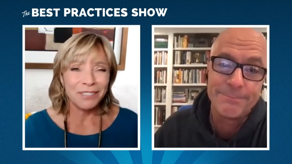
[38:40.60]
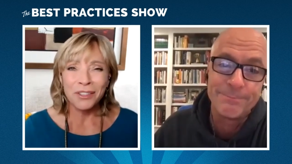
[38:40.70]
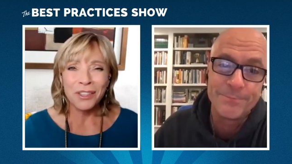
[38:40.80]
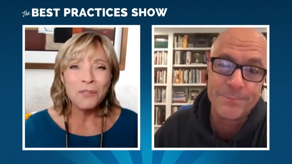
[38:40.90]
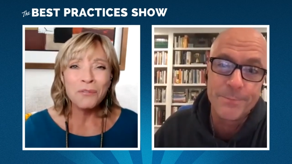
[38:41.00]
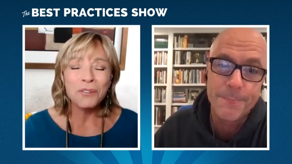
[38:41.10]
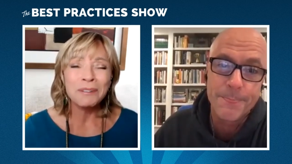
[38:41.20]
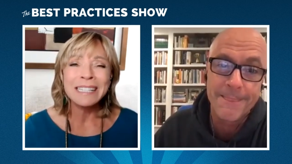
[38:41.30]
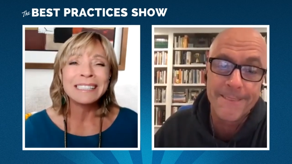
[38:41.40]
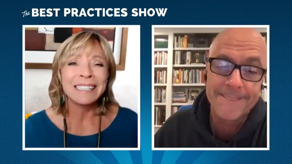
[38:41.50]
Speaker 1: You're there for a
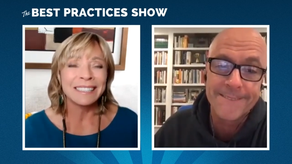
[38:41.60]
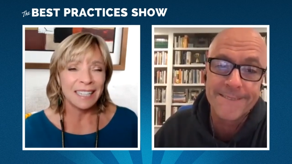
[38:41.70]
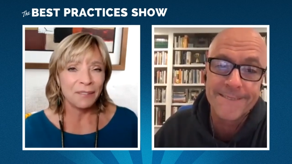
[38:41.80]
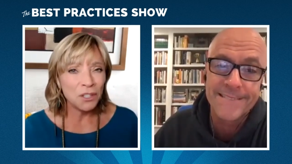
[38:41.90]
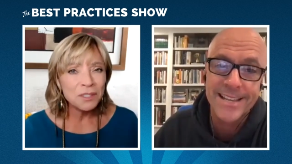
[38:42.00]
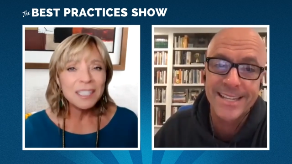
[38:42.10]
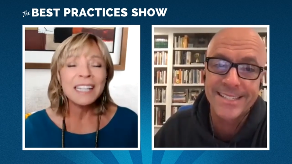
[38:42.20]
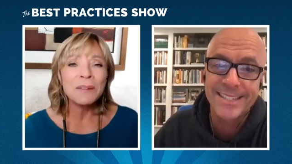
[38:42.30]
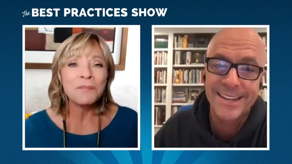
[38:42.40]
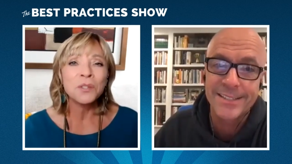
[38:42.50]
reason. If you
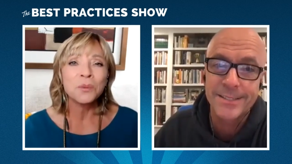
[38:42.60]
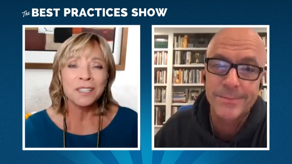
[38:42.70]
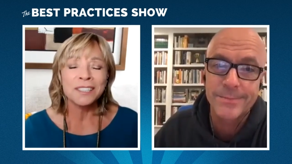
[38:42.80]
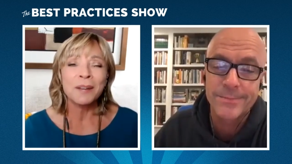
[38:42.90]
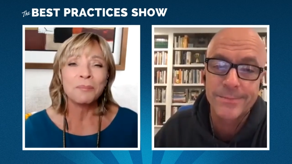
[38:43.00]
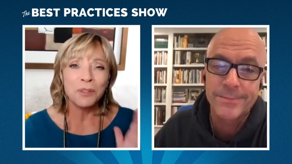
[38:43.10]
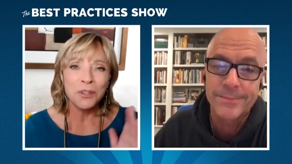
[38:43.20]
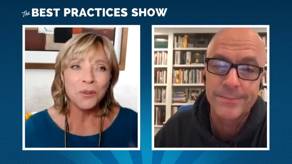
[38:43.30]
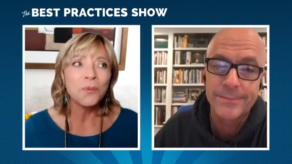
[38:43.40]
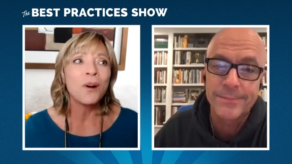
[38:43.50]
signed up for the workshop,
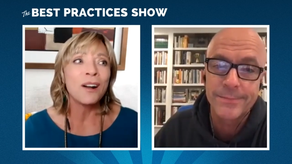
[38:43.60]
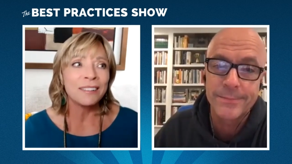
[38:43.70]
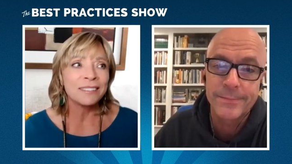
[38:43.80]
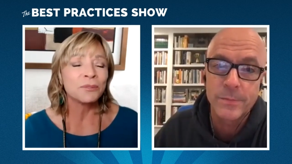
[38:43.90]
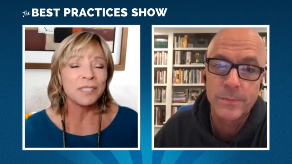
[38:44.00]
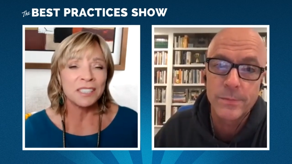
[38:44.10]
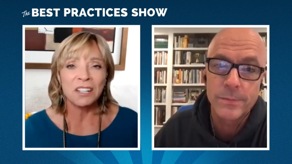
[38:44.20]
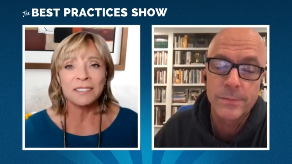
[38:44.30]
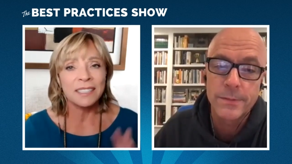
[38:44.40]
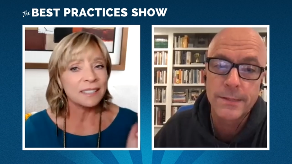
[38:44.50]
you want
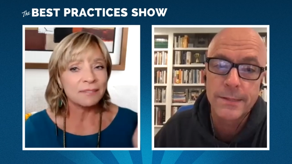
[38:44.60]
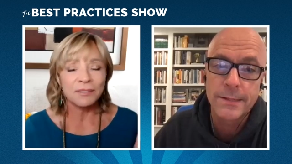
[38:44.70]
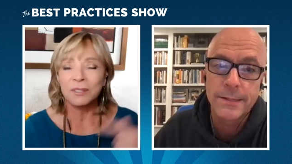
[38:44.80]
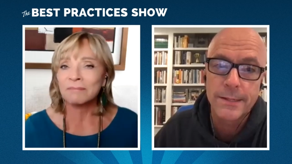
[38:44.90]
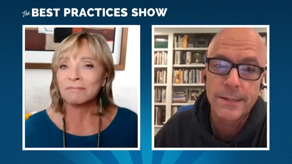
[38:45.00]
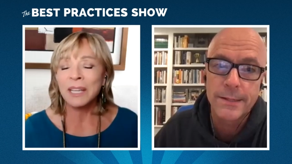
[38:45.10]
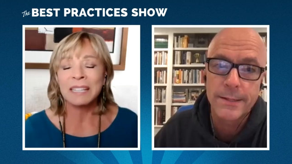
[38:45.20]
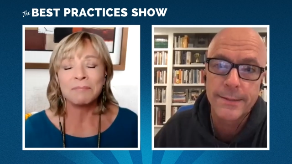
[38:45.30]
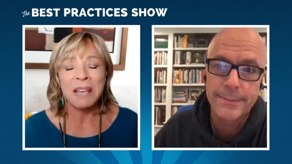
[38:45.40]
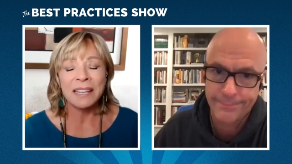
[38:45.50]
results we
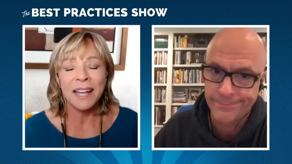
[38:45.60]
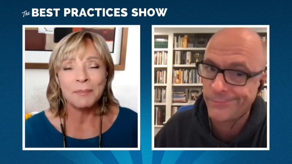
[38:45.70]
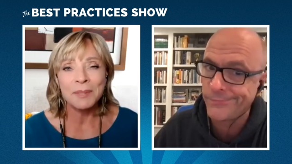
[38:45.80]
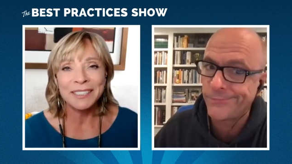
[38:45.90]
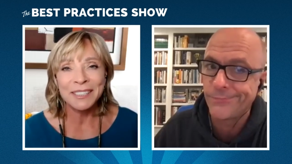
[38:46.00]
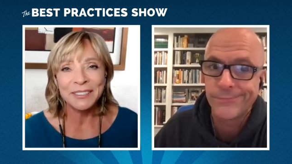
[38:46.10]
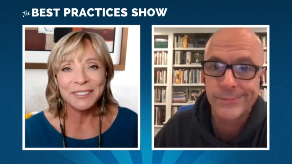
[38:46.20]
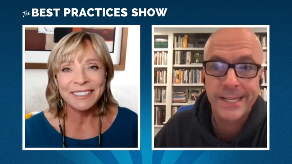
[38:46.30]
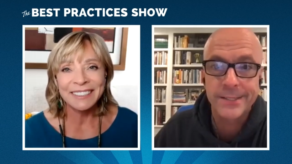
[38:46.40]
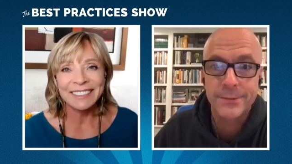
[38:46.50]
can make it happen. So
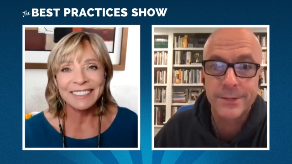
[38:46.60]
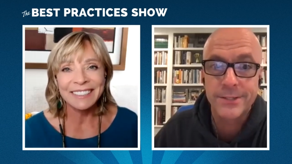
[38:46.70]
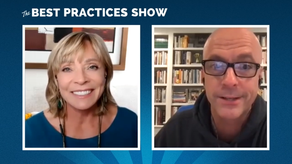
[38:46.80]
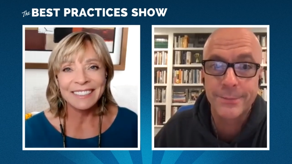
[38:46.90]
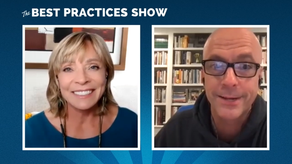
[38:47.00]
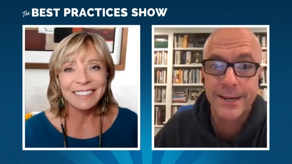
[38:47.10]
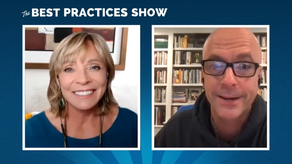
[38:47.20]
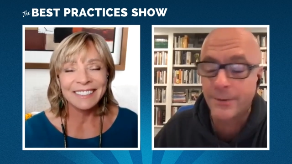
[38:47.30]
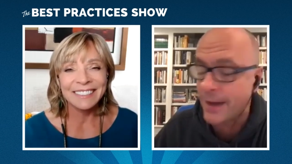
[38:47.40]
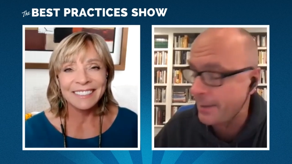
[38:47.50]
that's
Speaker 2: what it's all
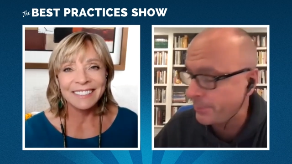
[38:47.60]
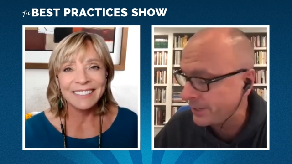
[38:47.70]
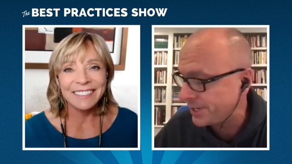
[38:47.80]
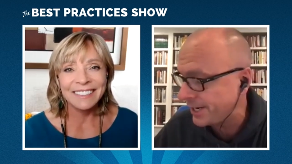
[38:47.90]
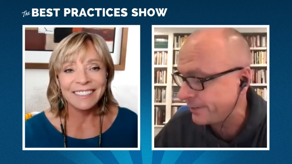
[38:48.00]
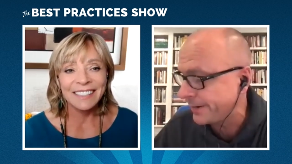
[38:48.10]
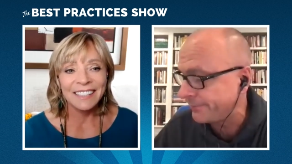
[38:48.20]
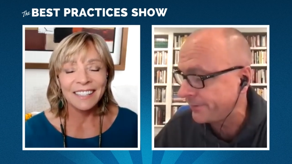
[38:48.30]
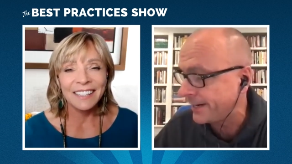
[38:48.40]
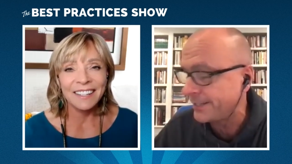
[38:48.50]
about. Well, I appreciate you, my
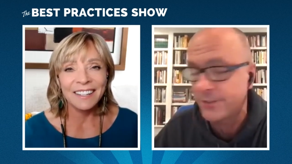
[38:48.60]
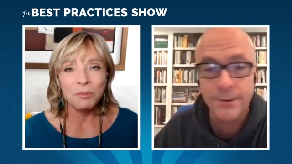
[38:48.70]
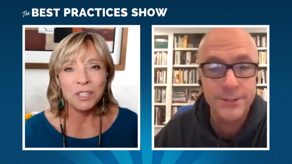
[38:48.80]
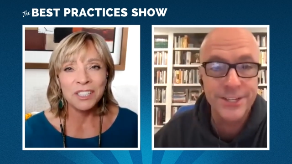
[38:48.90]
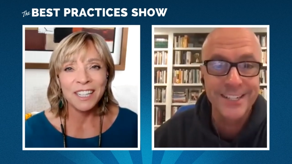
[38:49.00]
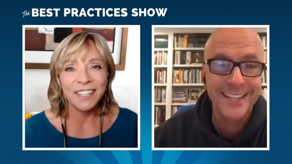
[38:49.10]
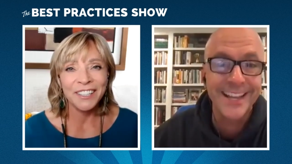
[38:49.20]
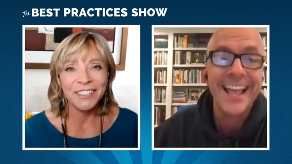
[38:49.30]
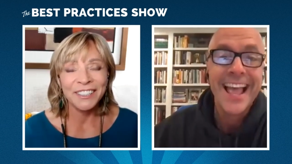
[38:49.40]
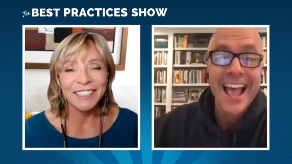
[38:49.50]
friend. It's oh, always good to see
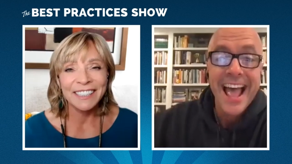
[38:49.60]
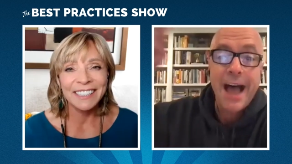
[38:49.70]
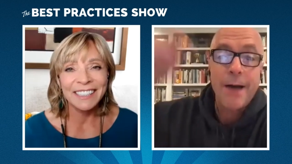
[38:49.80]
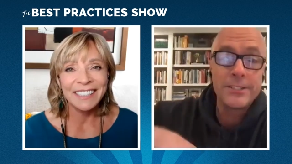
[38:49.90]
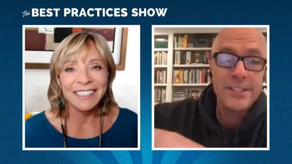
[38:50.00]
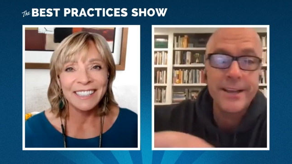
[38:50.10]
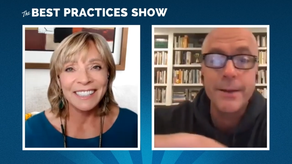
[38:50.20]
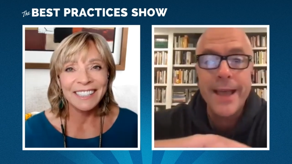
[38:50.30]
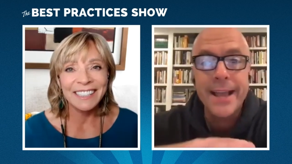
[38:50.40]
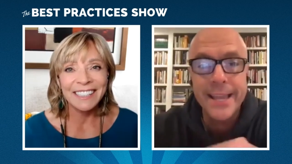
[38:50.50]
you. you. I want you to
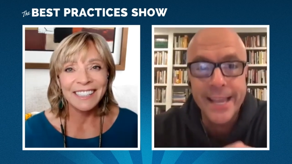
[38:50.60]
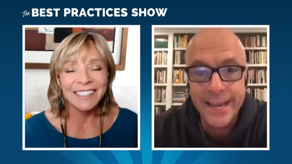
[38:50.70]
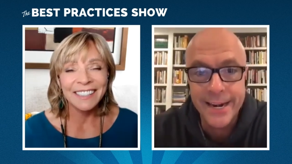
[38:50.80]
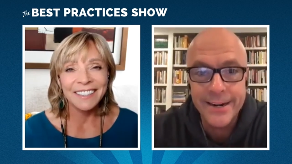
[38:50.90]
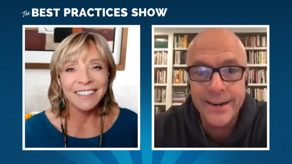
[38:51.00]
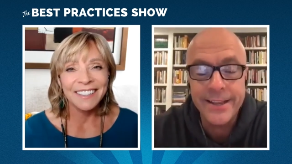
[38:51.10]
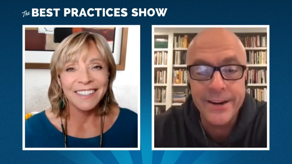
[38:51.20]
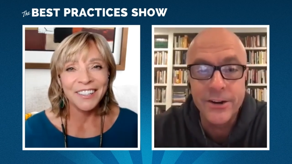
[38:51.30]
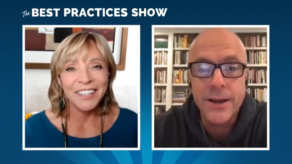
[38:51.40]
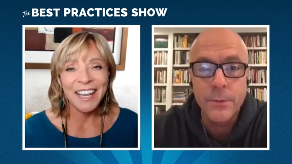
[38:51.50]
come back again in you
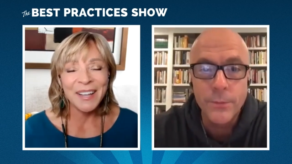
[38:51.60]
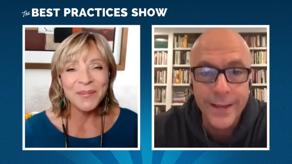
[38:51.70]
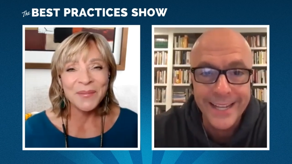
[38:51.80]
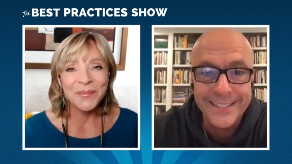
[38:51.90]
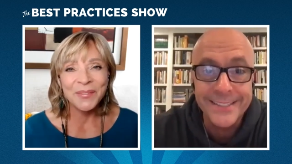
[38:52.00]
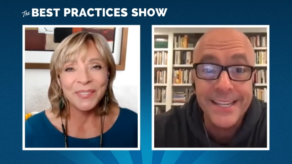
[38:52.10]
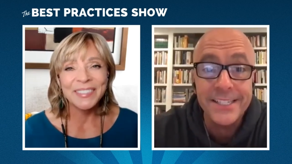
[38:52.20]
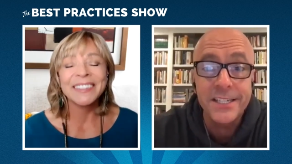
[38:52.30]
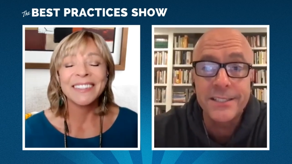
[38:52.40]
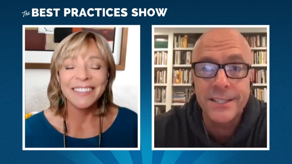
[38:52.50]
know a couple okay. weeks and teach us